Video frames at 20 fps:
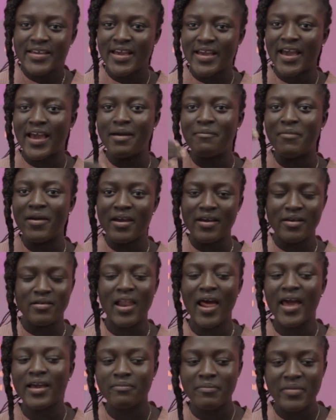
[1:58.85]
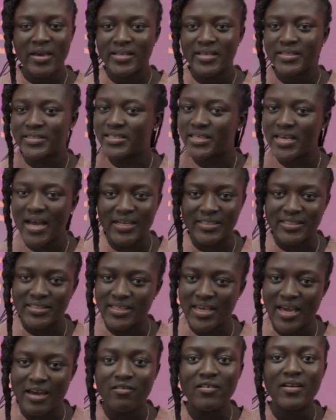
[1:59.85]
ye be like menti
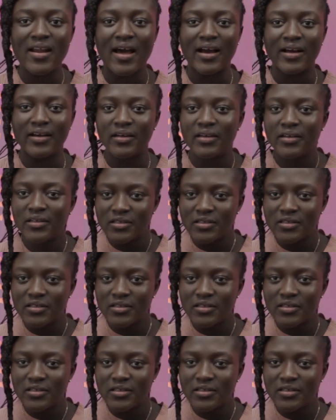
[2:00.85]
ase no na